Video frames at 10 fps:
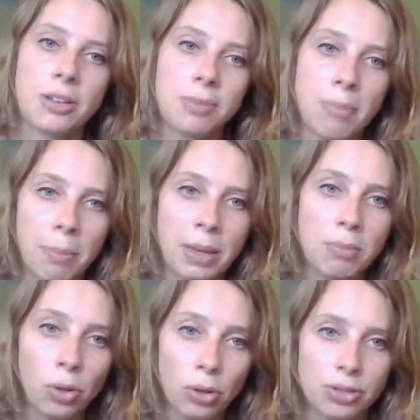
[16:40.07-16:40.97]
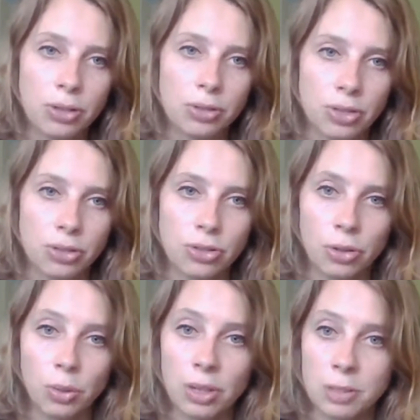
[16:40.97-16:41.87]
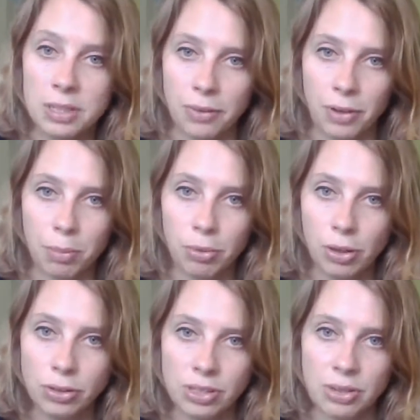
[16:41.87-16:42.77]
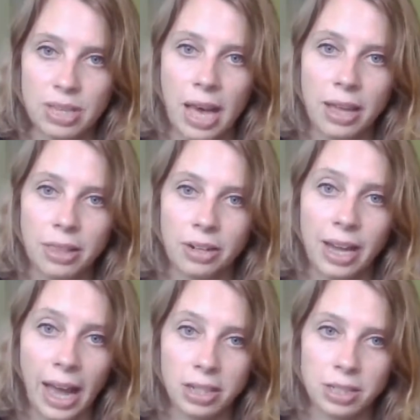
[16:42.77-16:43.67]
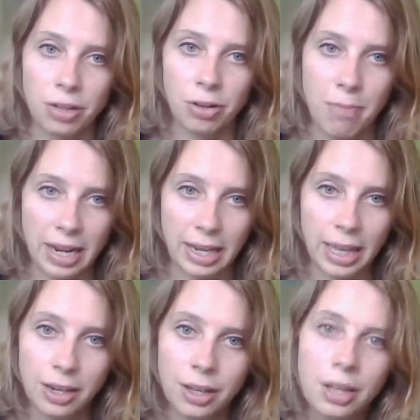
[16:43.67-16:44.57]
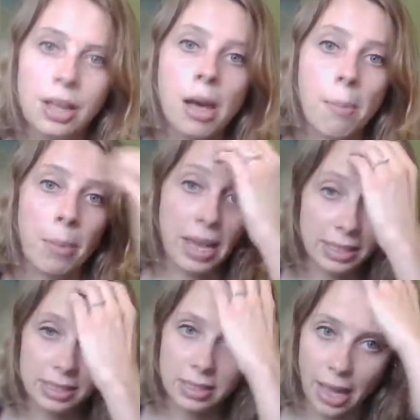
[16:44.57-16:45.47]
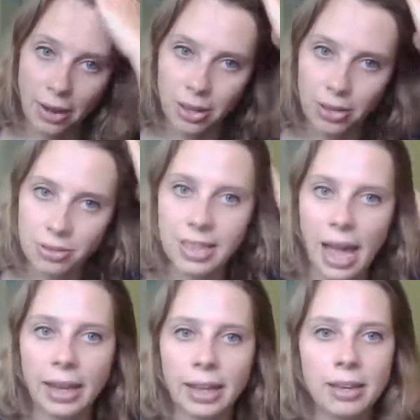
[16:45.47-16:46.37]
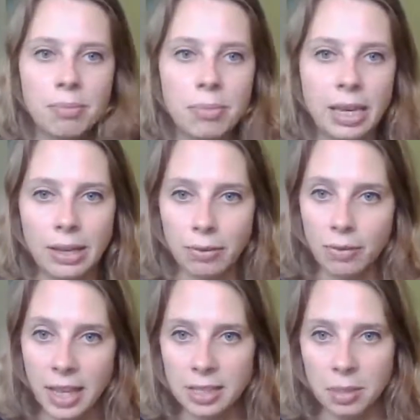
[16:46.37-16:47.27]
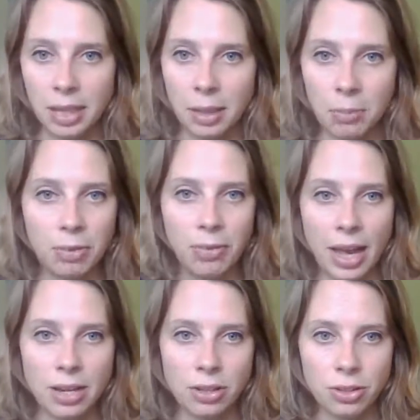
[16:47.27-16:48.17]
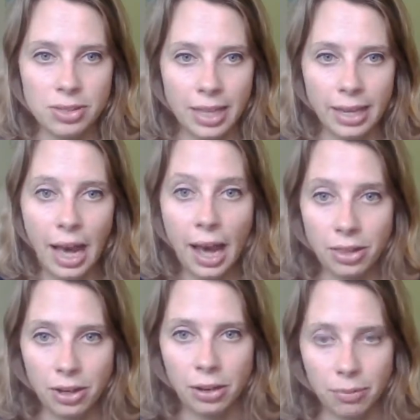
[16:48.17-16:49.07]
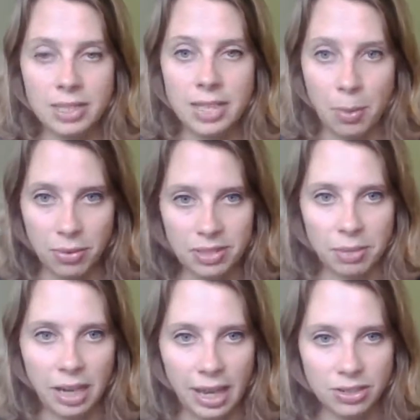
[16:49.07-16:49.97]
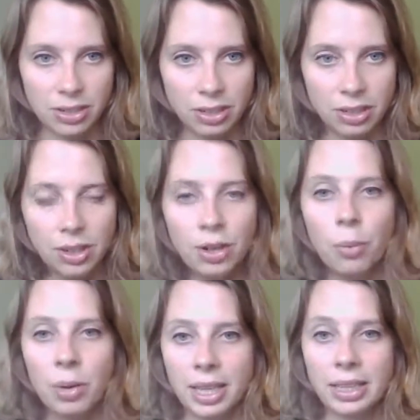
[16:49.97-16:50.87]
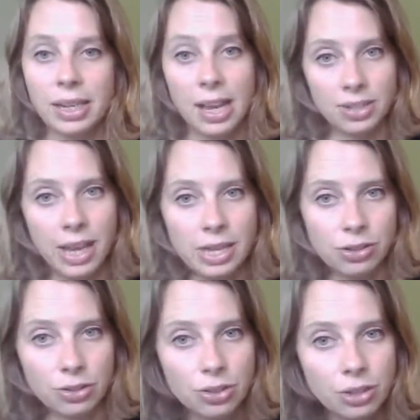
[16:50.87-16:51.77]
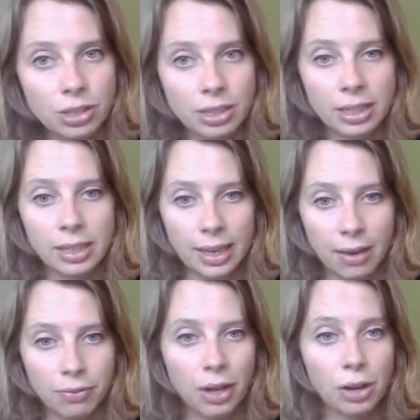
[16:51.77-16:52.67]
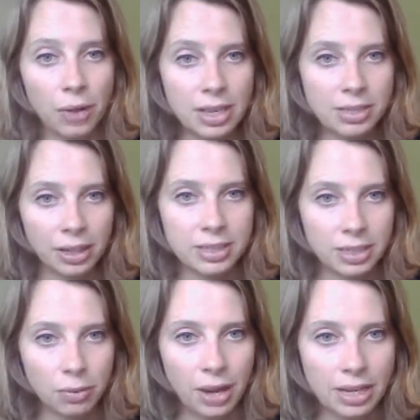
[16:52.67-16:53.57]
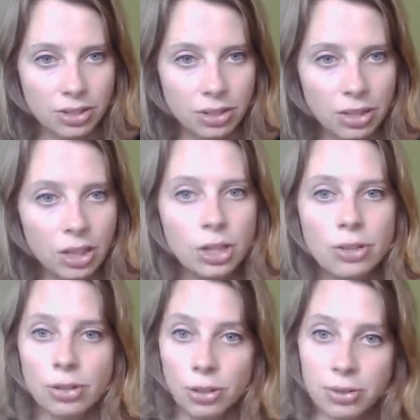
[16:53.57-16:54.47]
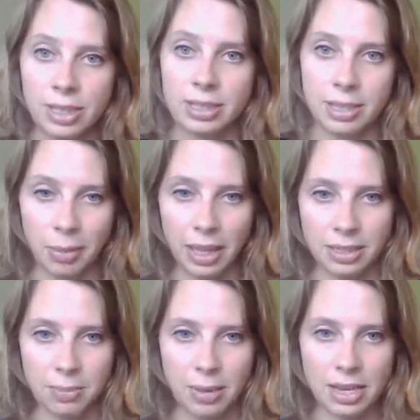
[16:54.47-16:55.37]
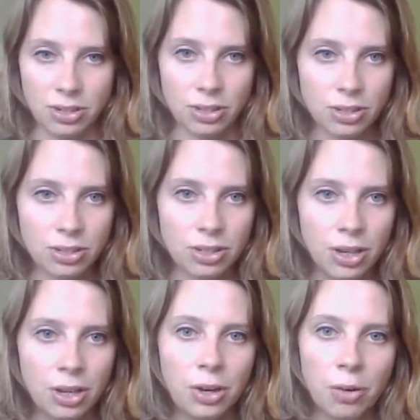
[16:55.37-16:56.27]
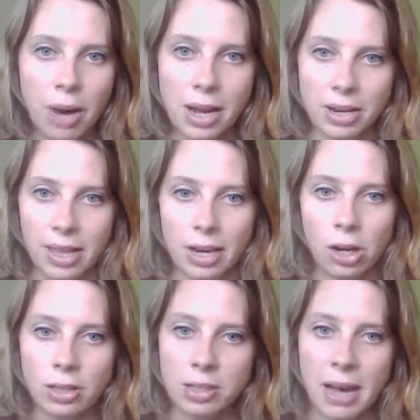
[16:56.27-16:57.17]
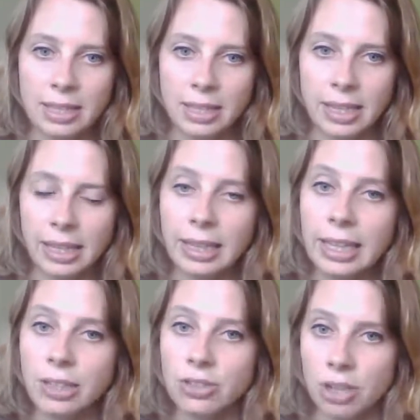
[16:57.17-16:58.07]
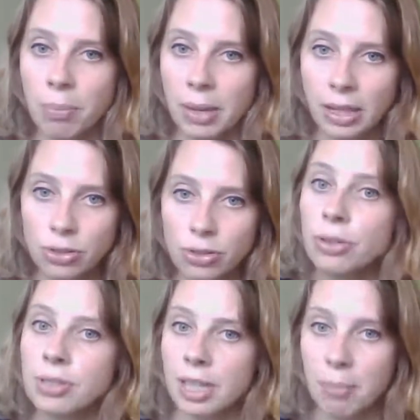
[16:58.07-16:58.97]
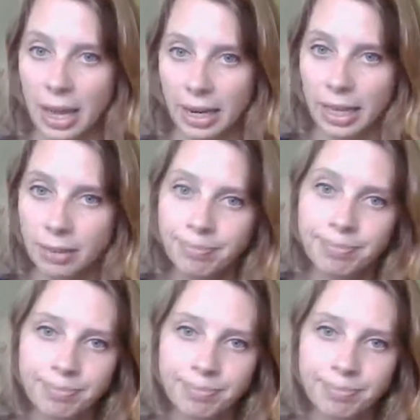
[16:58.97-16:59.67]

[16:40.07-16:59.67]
might be more suited to a specific approach, so to either an actor or a mannequin, but in scenarios that can be flexibly provided using either type of simulation, we think that educators should give a greater consideration to using simulated patients, rather than automatically jumping to using a mannequin.